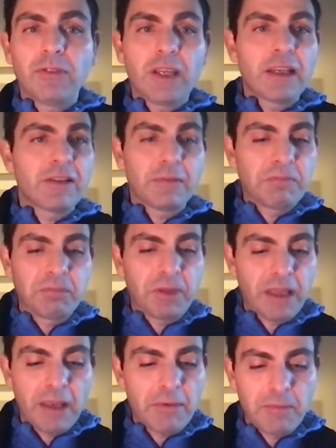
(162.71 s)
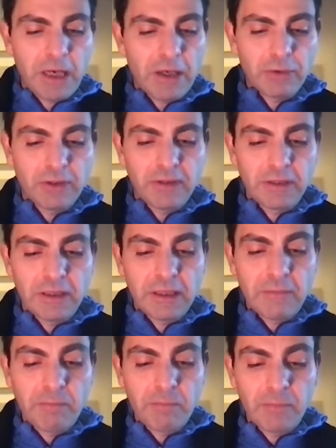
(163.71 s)
case came about
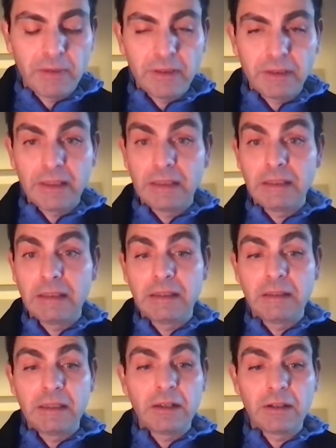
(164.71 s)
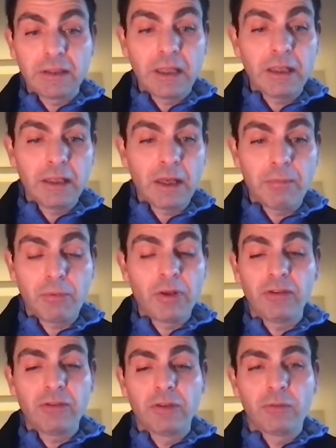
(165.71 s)
in our daily
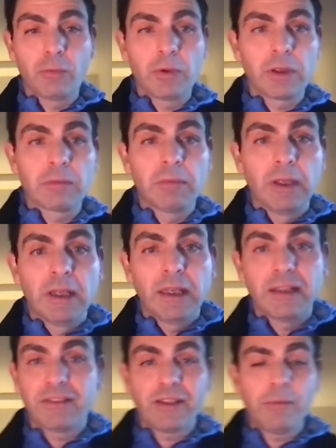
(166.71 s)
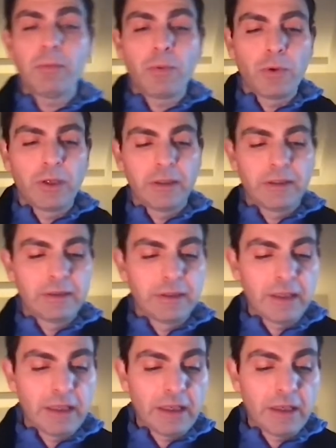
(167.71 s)
operations, where at some point,
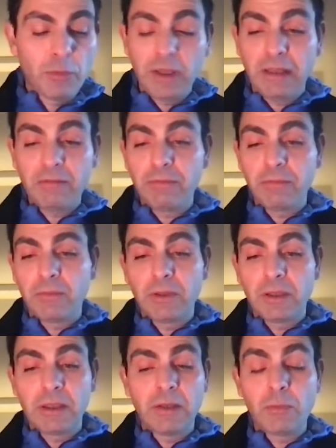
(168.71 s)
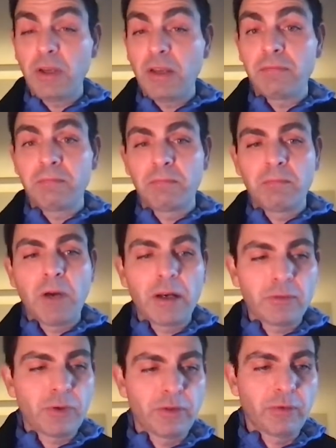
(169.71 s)
we have
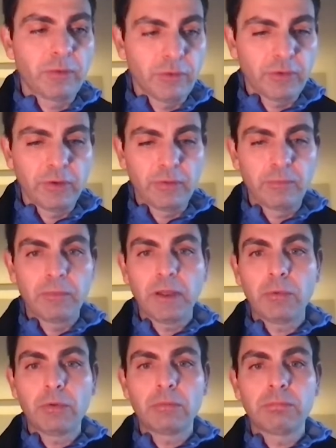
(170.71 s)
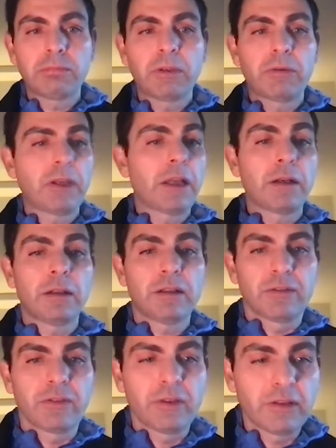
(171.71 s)
monitoring solutions that will create
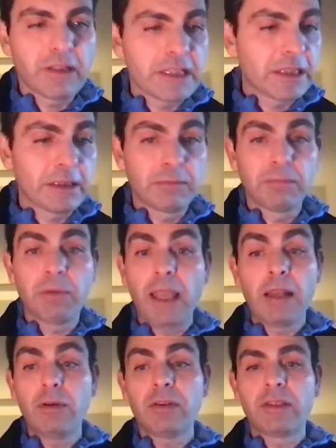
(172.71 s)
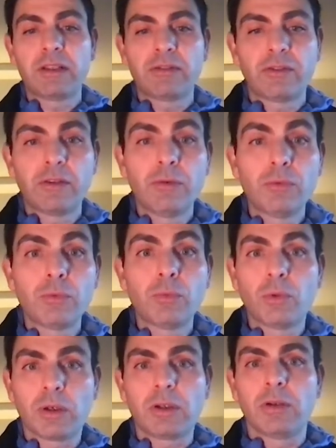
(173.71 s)
alerts saying, "Hey, look, there's a new
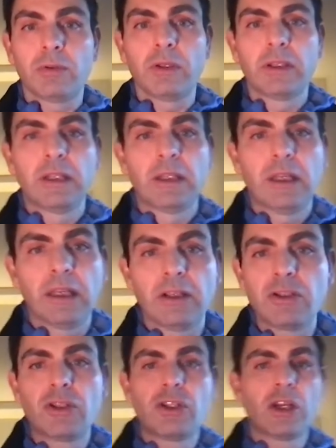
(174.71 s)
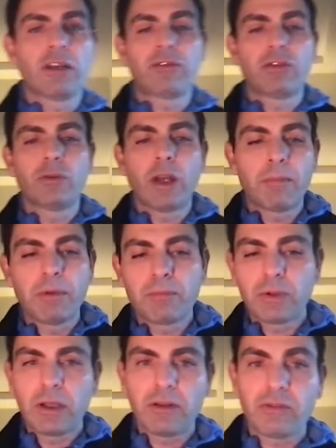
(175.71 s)
workload. It just showed up in
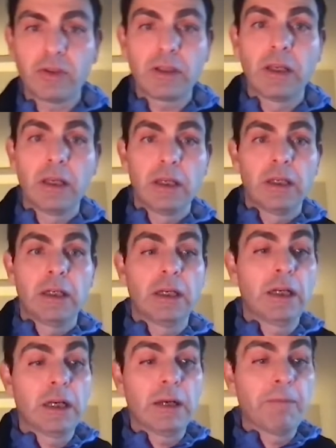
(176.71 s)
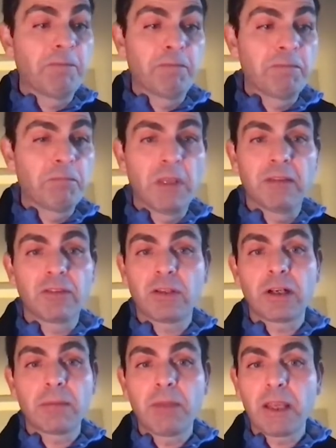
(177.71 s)
production. It
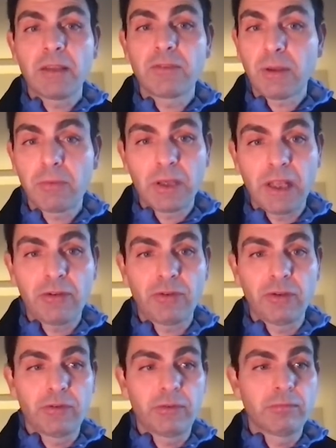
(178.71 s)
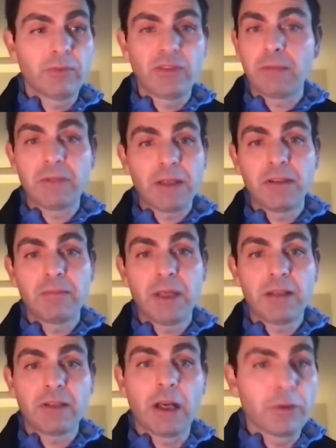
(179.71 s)
started making some connections. Sometimes it
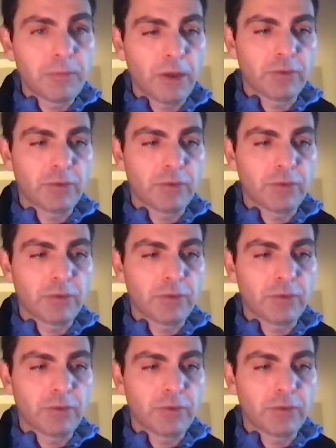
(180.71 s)
makes outbound